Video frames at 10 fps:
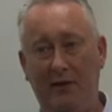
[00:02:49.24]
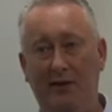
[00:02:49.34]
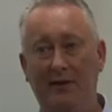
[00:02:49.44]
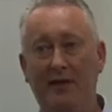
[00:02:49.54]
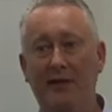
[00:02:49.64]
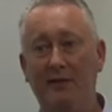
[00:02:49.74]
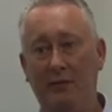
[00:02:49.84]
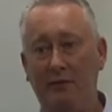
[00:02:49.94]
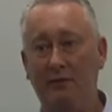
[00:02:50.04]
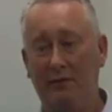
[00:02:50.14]
and consentable,
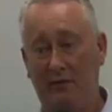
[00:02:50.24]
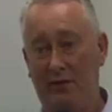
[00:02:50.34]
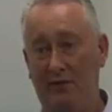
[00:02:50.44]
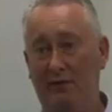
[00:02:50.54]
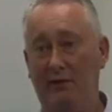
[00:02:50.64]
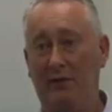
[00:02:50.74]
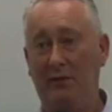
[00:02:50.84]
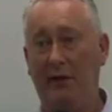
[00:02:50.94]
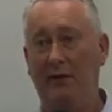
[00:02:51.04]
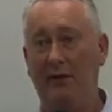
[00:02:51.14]
first and
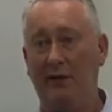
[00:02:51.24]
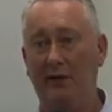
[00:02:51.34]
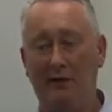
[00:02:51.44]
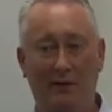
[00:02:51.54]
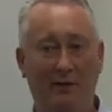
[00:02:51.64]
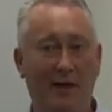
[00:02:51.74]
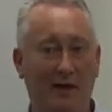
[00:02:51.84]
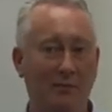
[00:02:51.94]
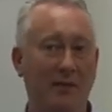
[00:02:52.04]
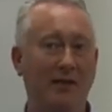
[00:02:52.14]
foremost. Now, if that
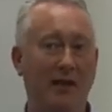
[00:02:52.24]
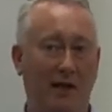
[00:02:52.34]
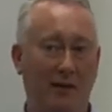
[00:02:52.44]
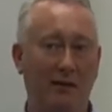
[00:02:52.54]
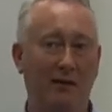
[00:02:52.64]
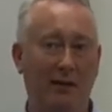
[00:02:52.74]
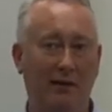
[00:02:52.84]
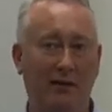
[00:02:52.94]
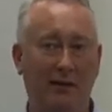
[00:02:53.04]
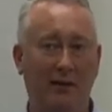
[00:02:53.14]
can be done,
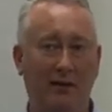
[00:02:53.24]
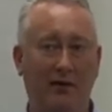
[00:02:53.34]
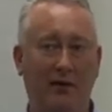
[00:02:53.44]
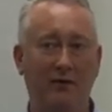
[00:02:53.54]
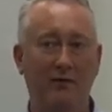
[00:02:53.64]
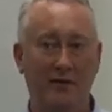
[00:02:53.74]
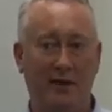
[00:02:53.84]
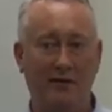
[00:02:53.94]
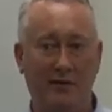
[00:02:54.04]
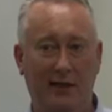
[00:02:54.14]
then clearly there's a
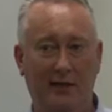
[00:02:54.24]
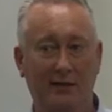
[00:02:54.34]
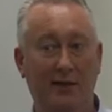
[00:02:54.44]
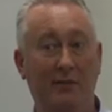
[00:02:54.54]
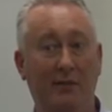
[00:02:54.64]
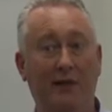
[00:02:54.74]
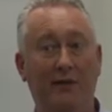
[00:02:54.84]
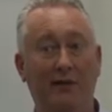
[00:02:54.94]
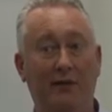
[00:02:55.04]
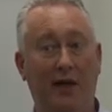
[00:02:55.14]
conversation that can take place
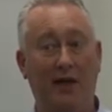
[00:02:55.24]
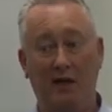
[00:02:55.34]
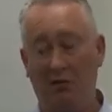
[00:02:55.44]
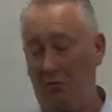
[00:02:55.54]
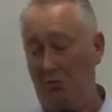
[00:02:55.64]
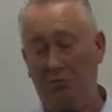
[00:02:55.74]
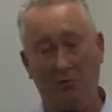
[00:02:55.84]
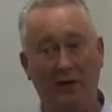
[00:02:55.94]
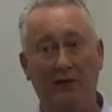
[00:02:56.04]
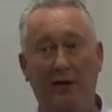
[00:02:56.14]
to say,
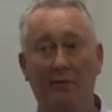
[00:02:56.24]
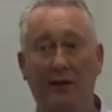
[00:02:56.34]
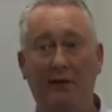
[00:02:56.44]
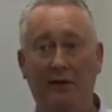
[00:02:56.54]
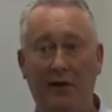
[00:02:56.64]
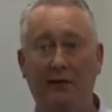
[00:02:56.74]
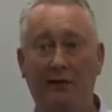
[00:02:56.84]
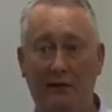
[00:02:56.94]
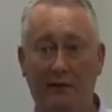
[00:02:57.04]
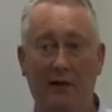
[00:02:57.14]
does that make
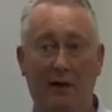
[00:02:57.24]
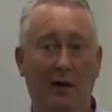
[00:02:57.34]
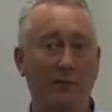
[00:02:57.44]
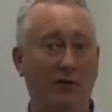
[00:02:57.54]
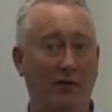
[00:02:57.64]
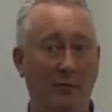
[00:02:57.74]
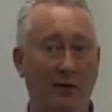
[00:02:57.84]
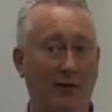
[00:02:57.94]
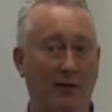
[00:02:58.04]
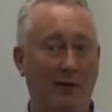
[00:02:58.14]
sense? I'm
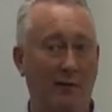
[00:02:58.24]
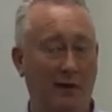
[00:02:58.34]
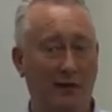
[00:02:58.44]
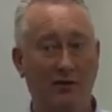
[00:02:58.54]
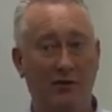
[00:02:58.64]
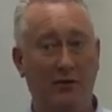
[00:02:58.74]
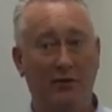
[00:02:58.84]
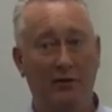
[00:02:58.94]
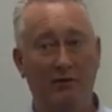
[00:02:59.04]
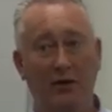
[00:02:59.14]
assuming there's going to be an
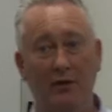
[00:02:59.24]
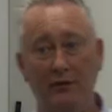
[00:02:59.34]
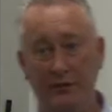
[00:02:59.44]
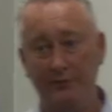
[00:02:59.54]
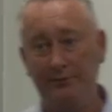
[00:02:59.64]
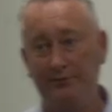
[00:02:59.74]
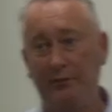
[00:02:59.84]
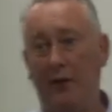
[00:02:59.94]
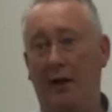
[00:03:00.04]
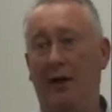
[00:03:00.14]
insurer involved,
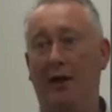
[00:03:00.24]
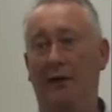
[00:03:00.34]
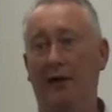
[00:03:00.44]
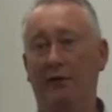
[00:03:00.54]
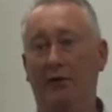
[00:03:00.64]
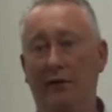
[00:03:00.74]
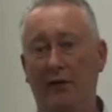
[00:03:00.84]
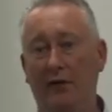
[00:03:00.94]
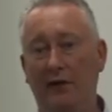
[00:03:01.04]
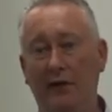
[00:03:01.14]
and therefore if
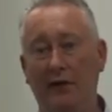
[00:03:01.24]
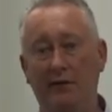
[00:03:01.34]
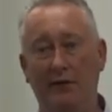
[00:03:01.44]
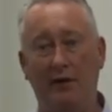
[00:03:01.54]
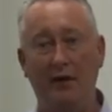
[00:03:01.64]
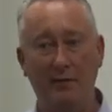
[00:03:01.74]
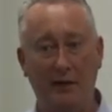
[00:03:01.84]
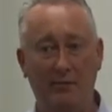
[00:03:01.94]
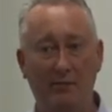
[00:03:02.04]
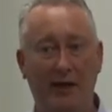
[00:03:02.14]
there's a deed of assignment
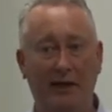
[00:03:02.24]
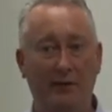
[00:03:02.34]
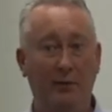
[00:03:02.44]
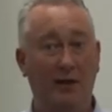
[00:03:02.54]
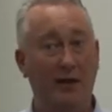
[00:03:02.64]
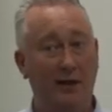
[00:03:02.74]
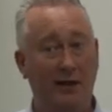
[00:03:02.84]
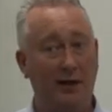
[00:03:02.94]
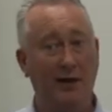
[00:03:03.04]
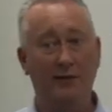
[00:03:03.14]
in place, we're clearly
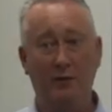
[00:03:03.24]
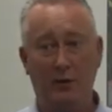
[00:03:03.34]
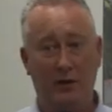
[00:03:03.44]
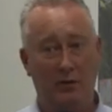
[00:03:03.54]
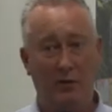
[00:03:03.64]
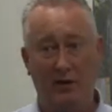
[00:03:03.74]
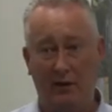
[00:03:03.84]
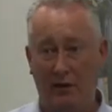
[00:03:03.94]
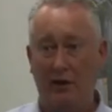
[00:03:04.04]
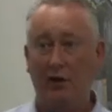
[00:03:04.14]
going to have to work with